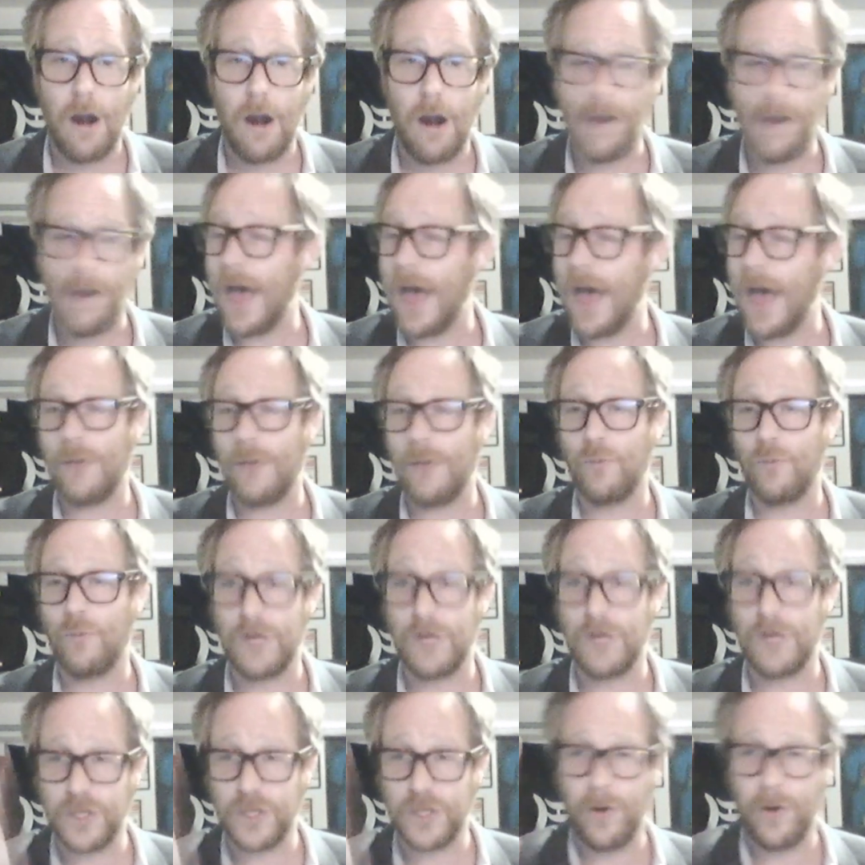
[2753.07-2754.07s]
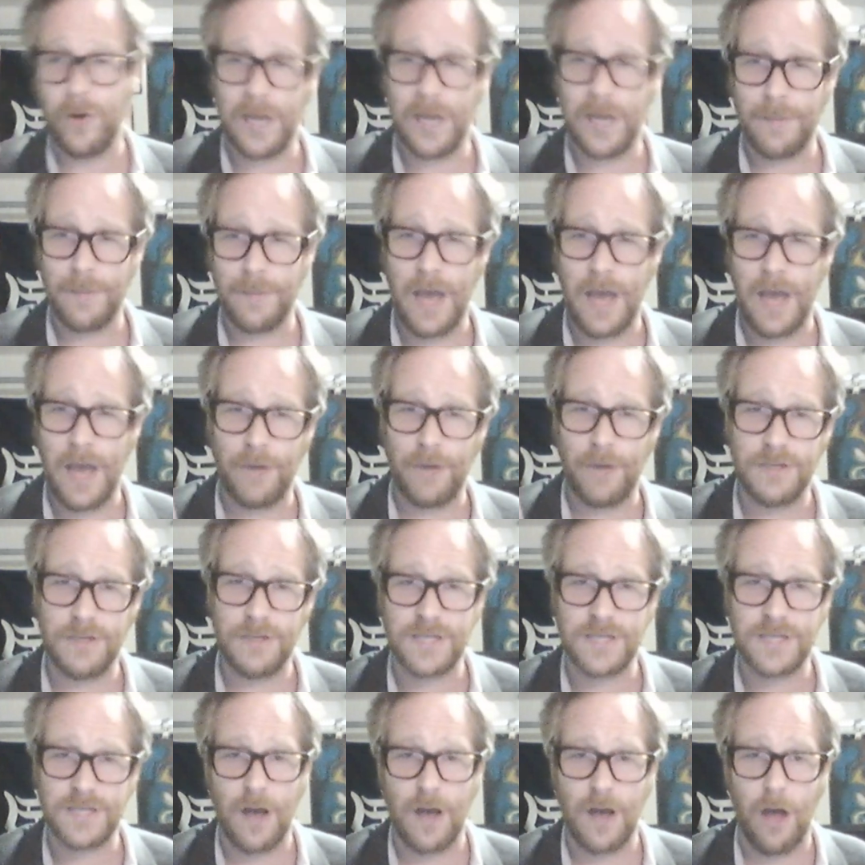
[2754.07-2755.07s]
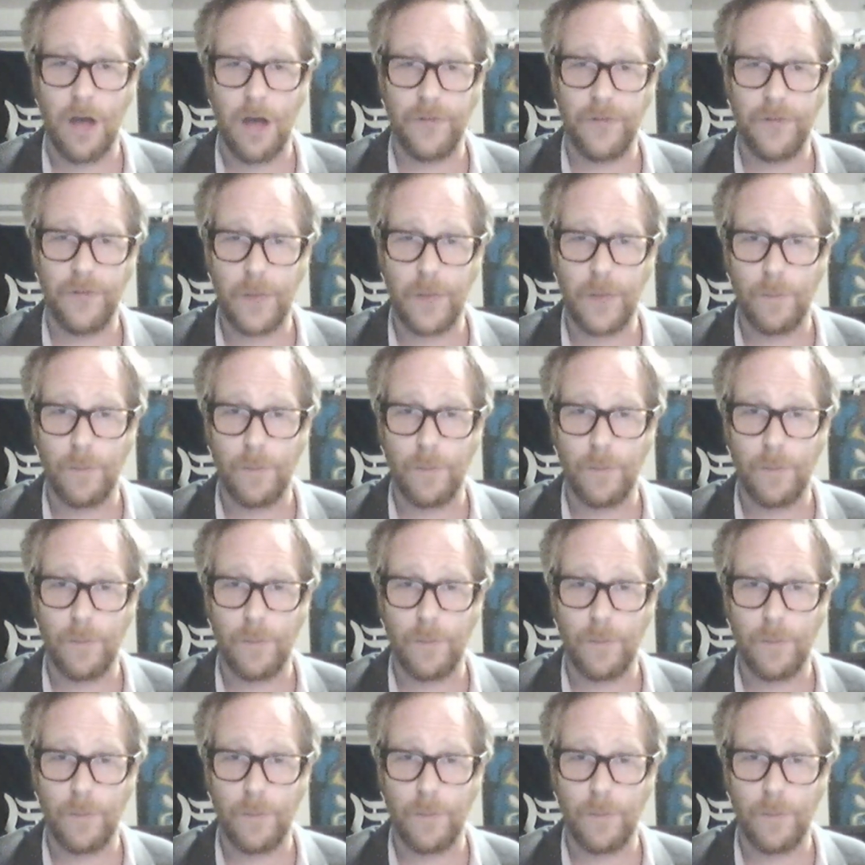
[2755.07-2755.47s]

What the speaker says: are not returning migrants at all.